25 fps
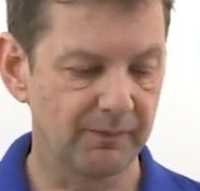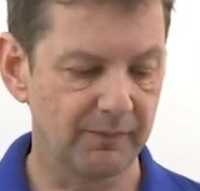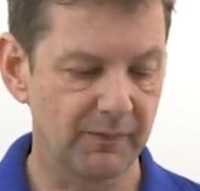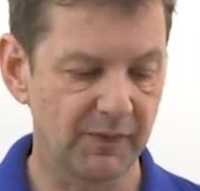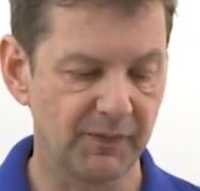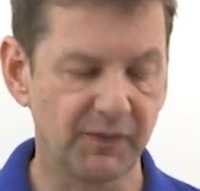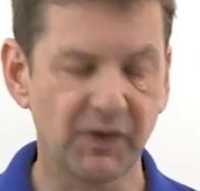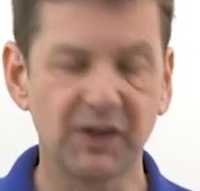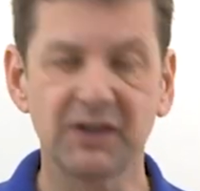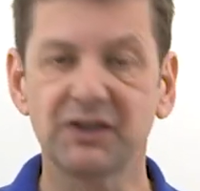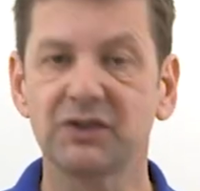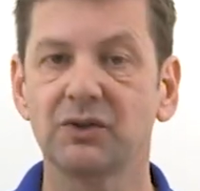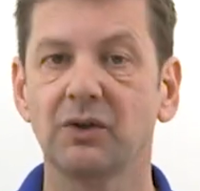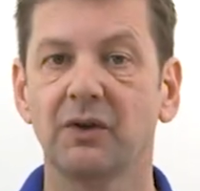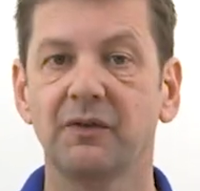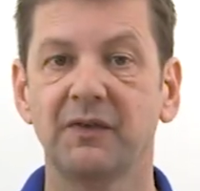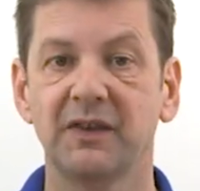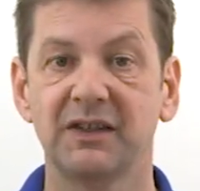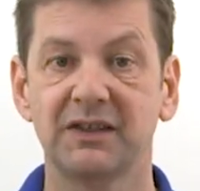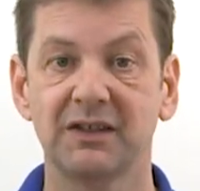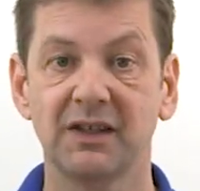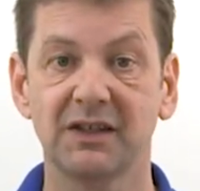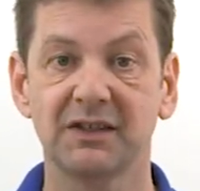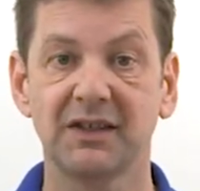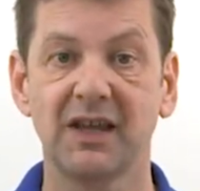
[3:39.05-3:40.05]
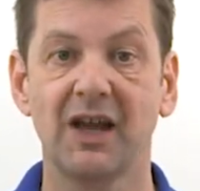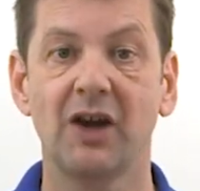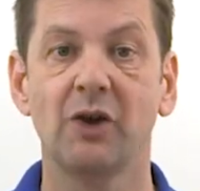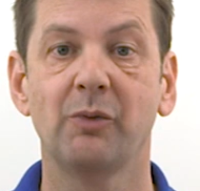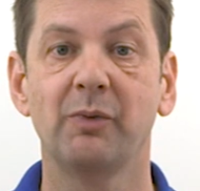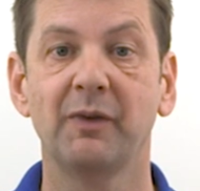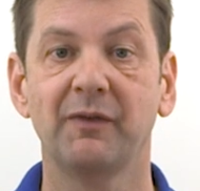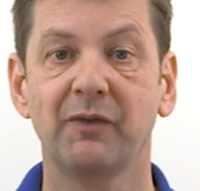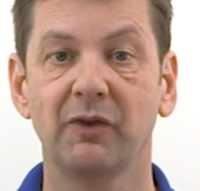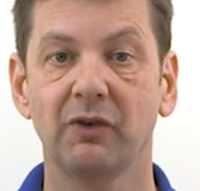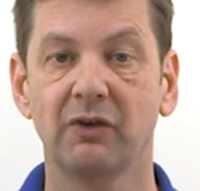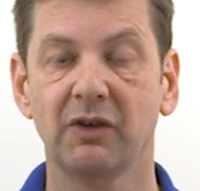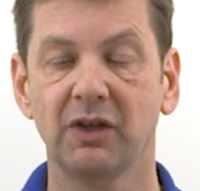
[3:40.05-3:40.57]
first off, it does help
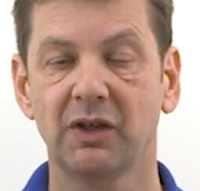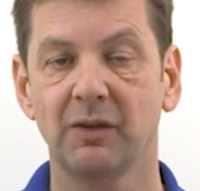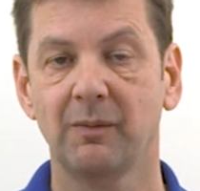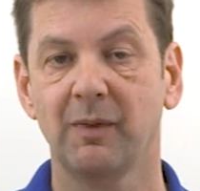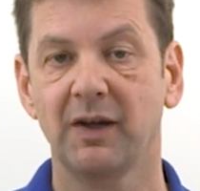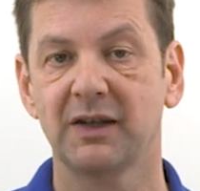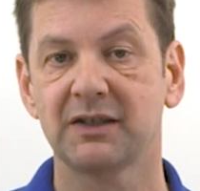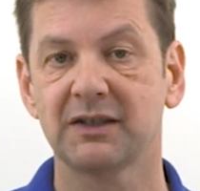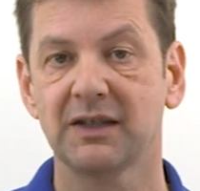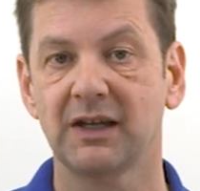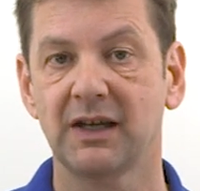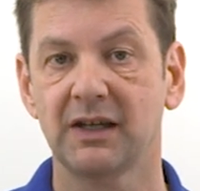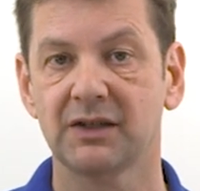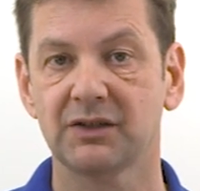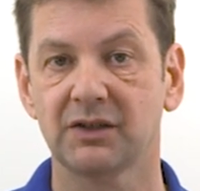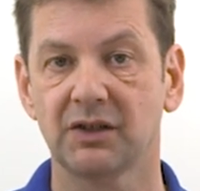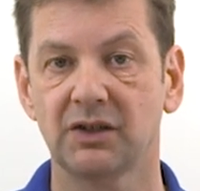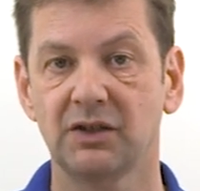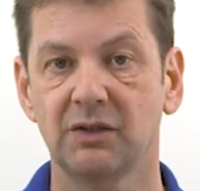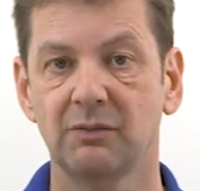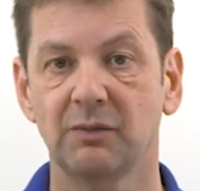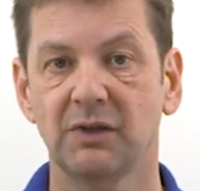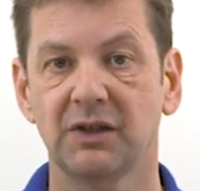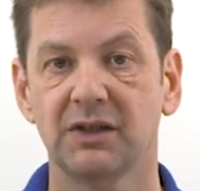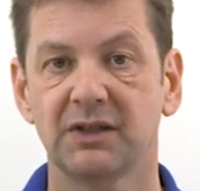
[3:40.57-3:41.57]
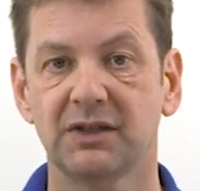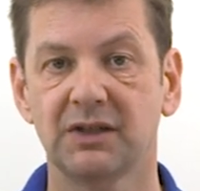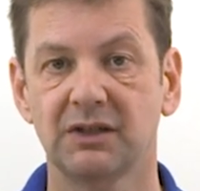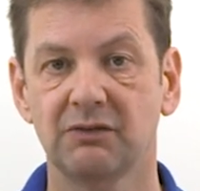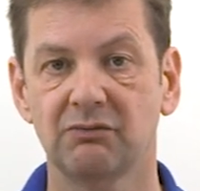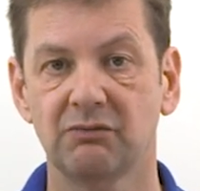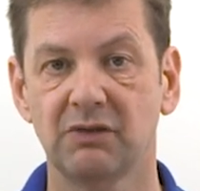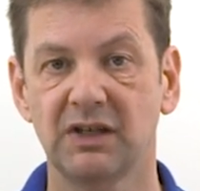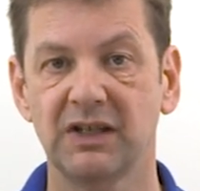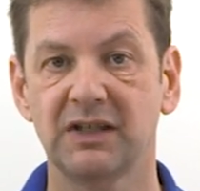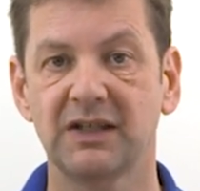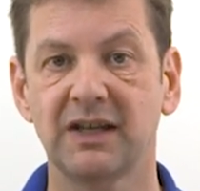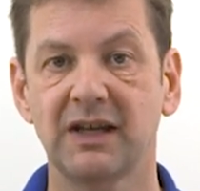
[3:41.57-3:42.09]
if your incubator has a humidity
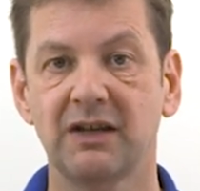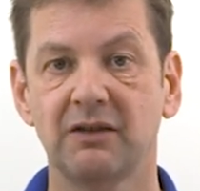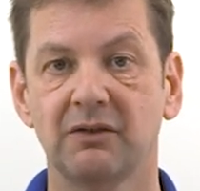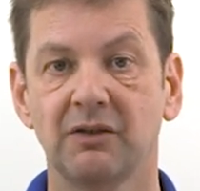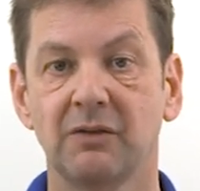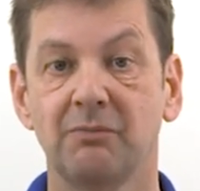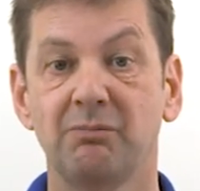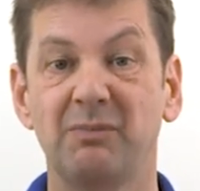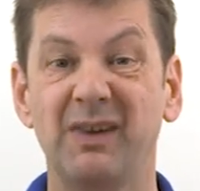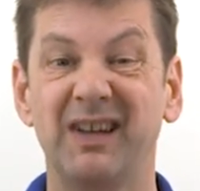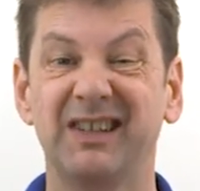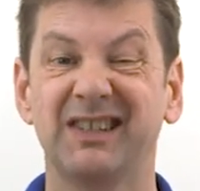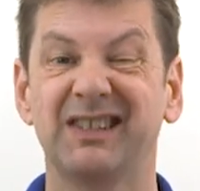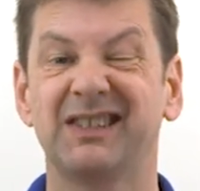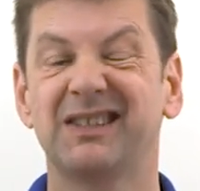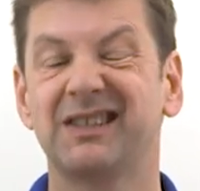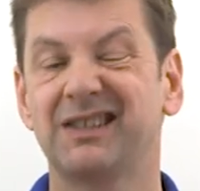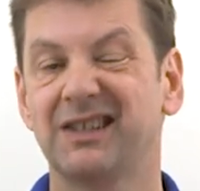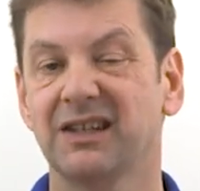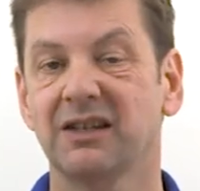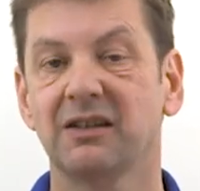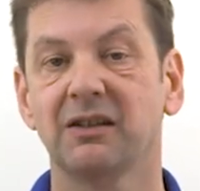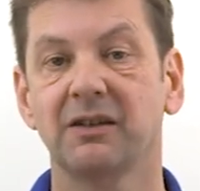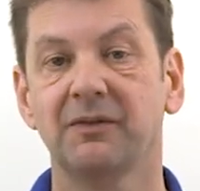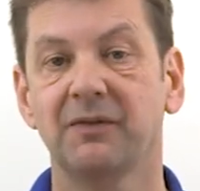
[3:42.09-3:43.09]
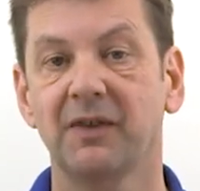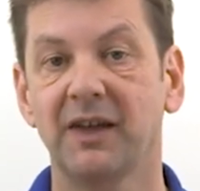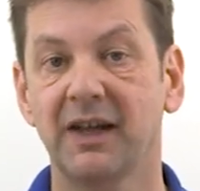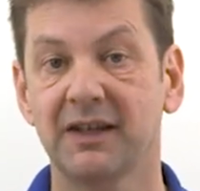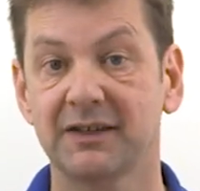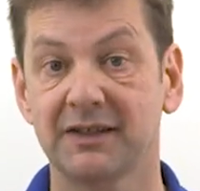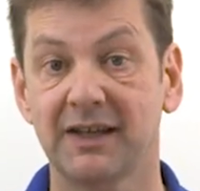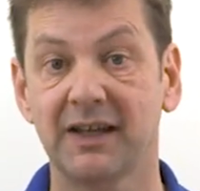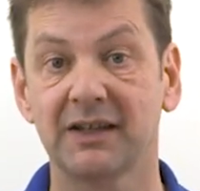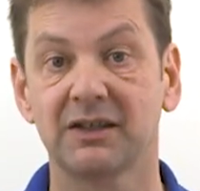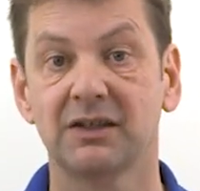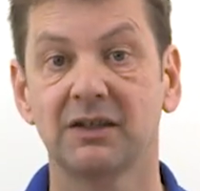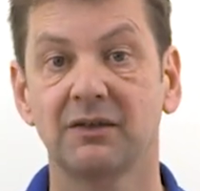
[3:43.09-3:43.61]
readout, and better still if it has
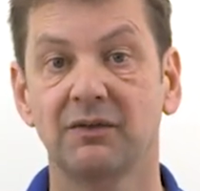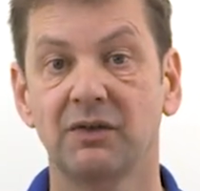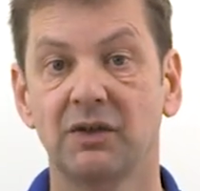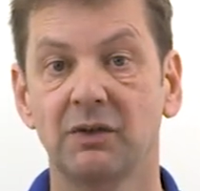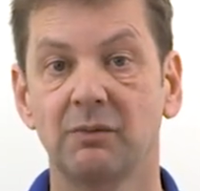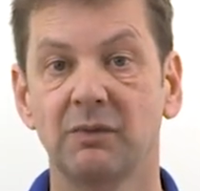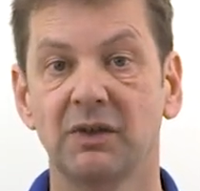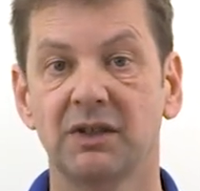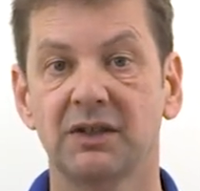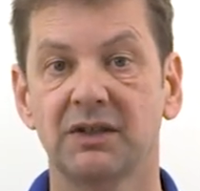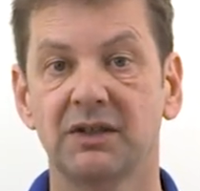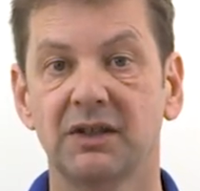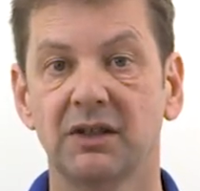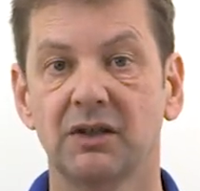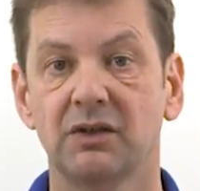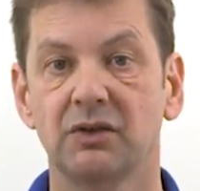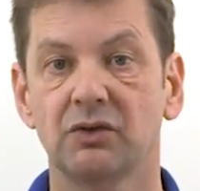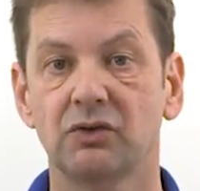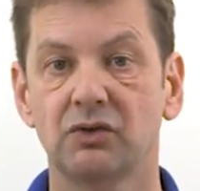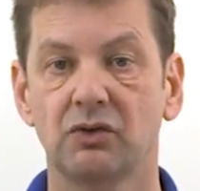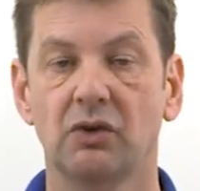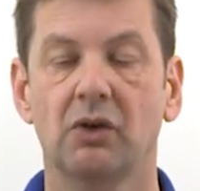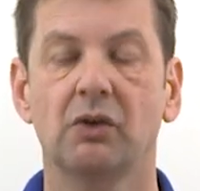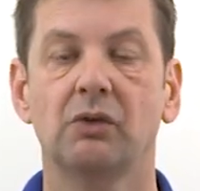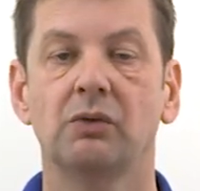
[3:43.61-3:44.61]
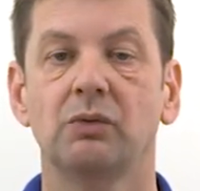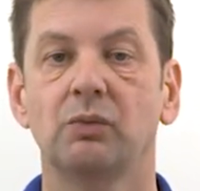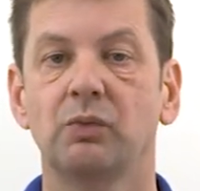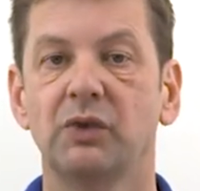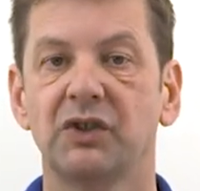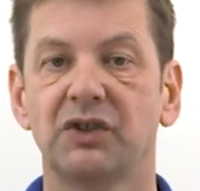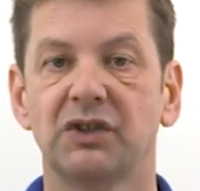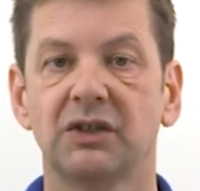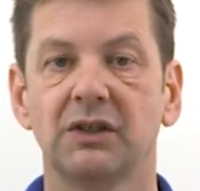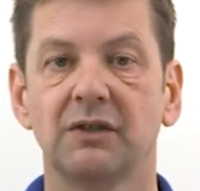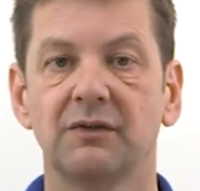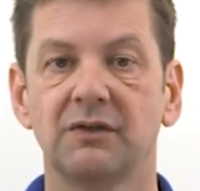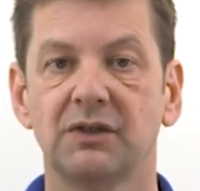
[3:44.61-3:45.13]
active humidity control,
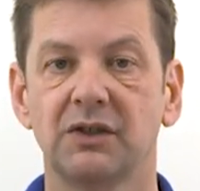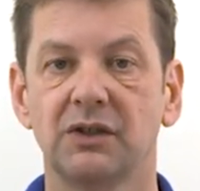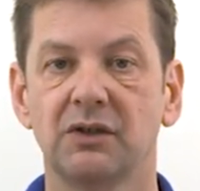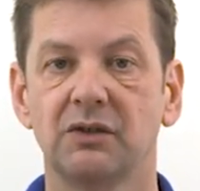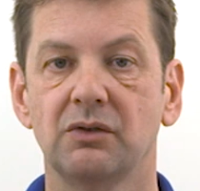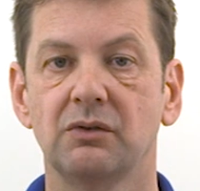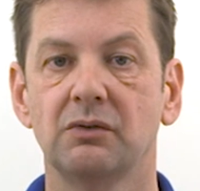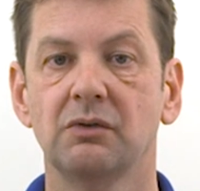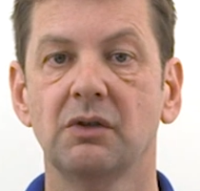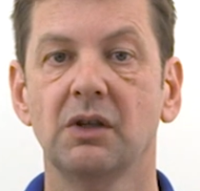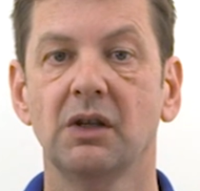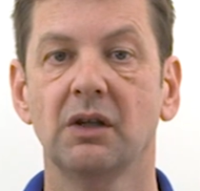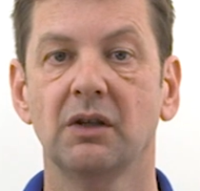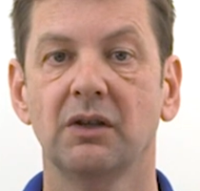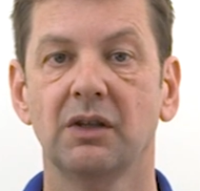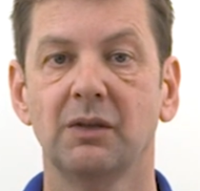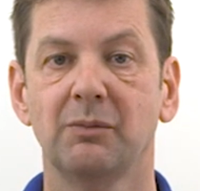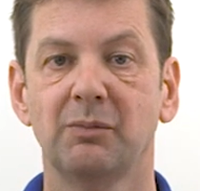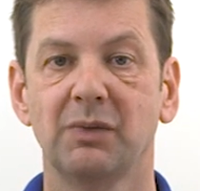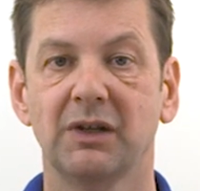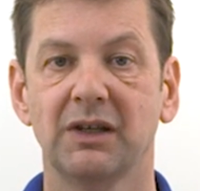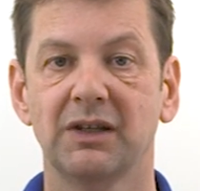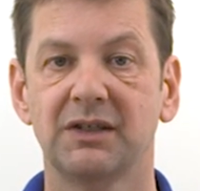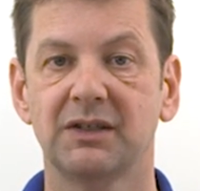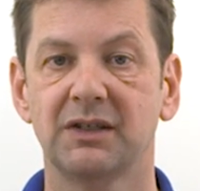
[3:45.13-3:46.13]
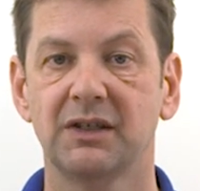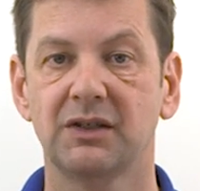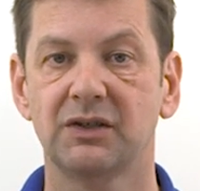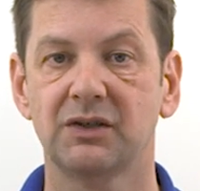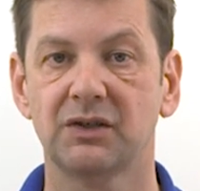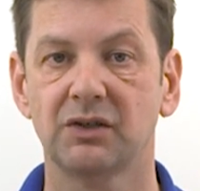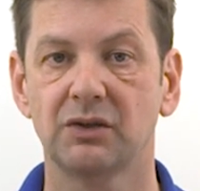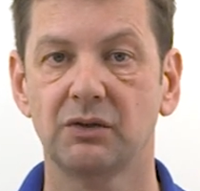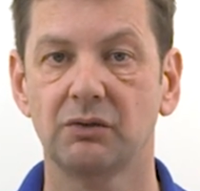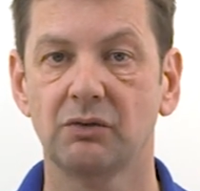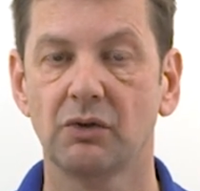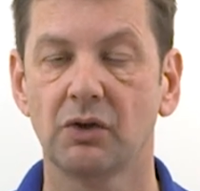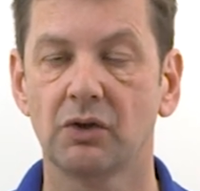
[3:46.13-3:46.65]
which gives you the ability
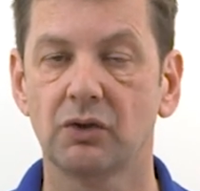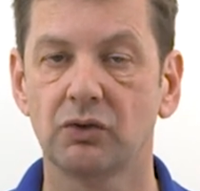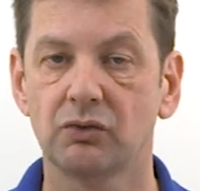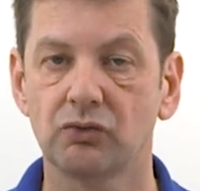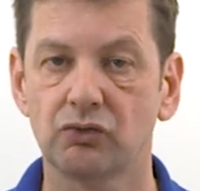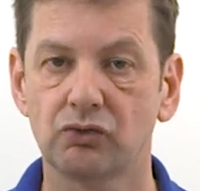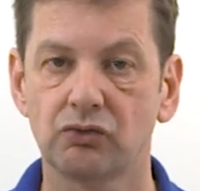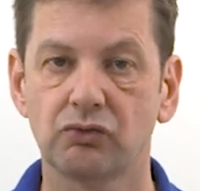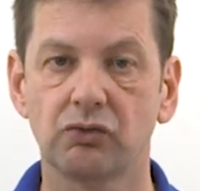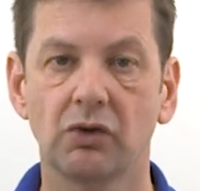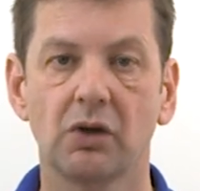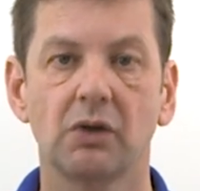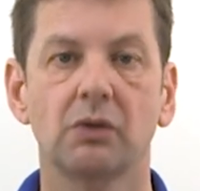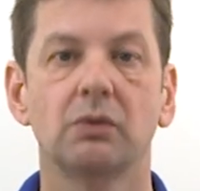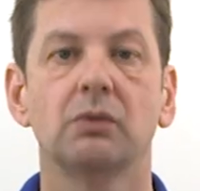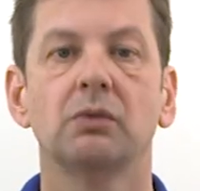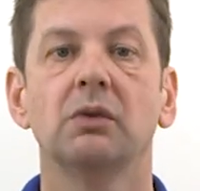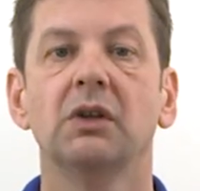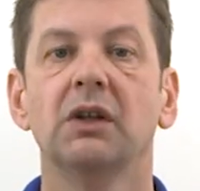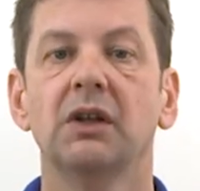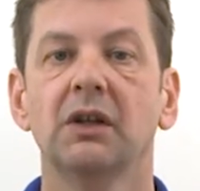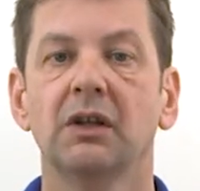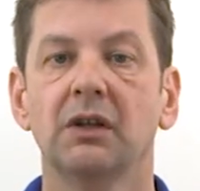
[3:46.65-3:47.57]
to control